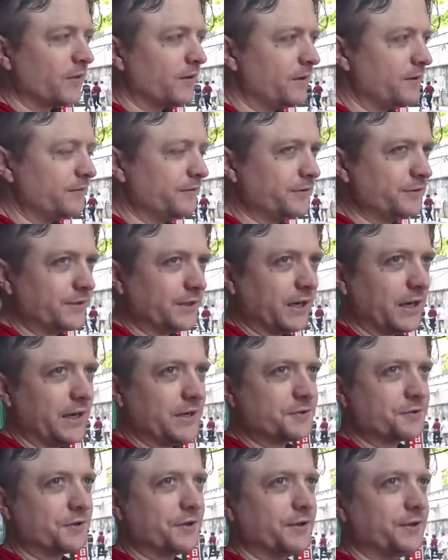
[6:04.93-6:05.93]
If you're
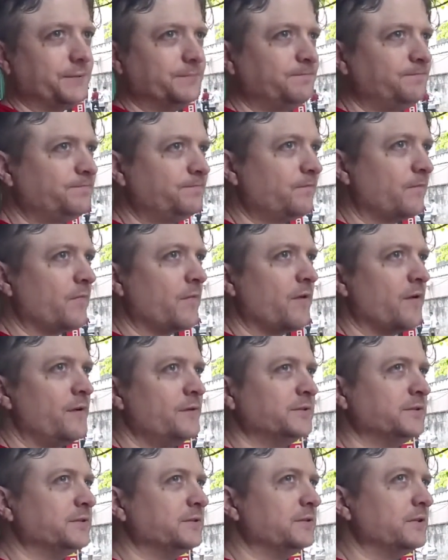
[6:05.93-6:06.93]
dehydrated,
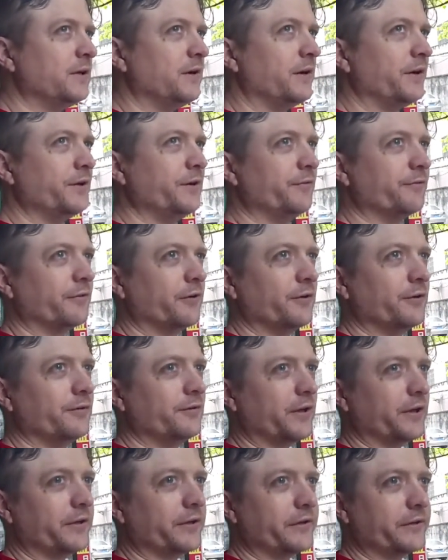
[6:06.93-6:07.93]
or you've ridden
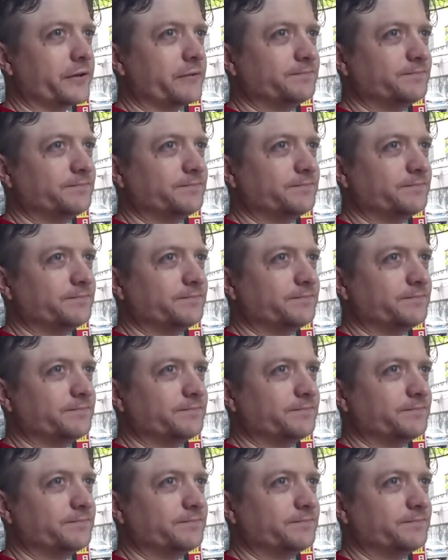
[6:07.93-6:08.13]
like a